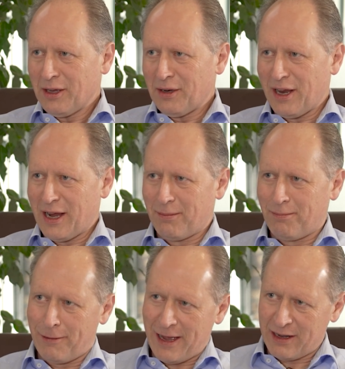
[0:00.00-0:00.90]
Now,
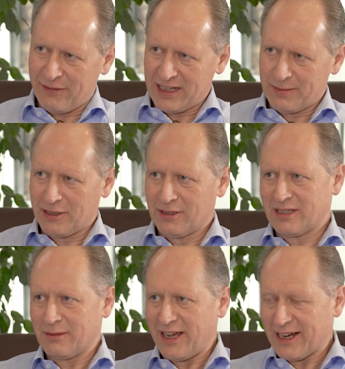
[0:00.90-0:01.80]
part of that's
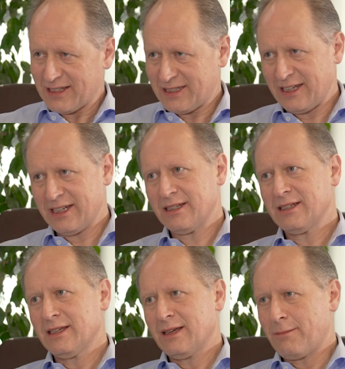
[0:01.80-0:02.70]
because the market's dear,
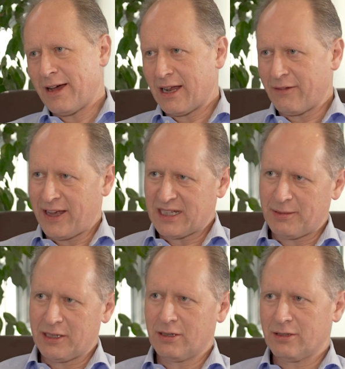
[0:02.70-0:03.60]
part of that's
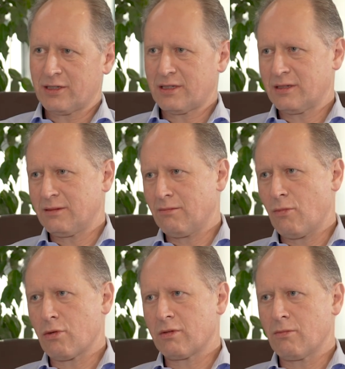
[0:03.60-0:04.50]
because
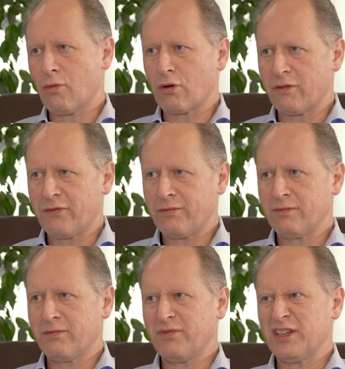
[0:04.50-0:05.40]
more of
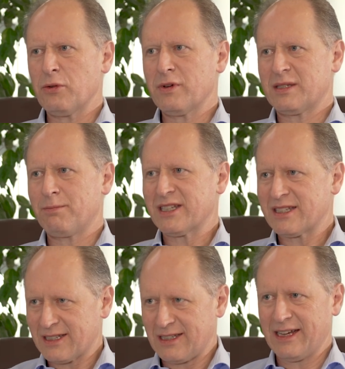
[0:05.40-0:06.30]
the US
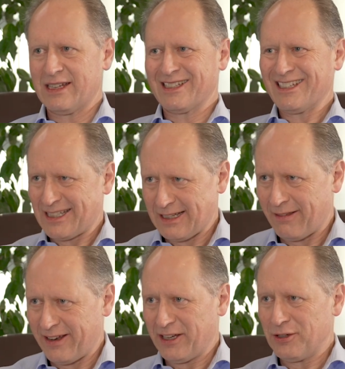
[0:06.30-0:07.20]
business sector's
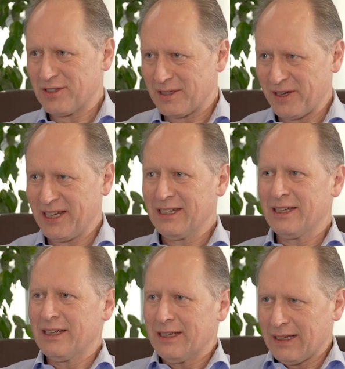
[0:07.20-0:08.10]
listed than it used to be.
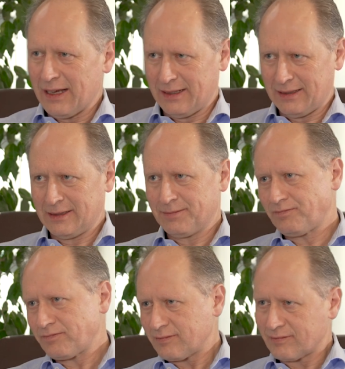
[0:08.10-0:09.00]

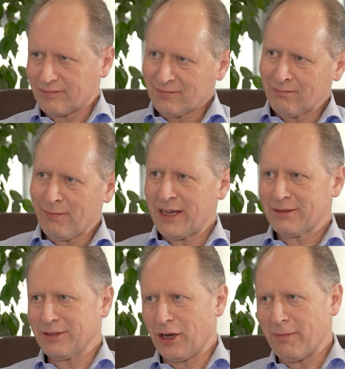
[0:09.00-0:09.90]

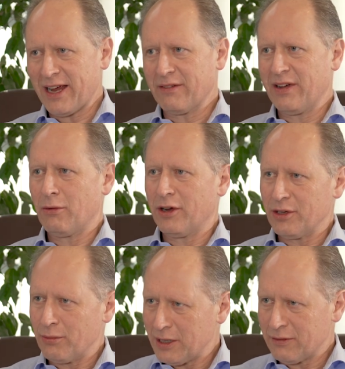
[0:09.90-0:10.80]
But make of that what
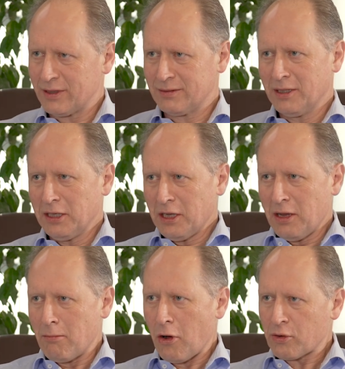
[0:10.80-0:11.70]
you will, the
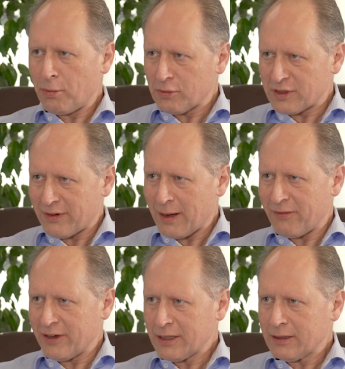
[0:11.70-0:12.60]
multiples are
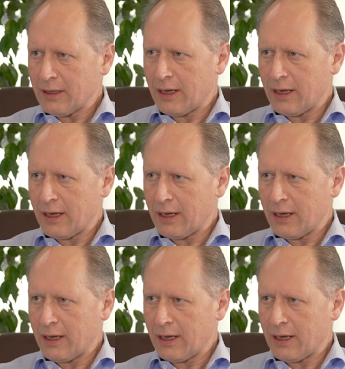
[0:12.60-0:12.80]
up there.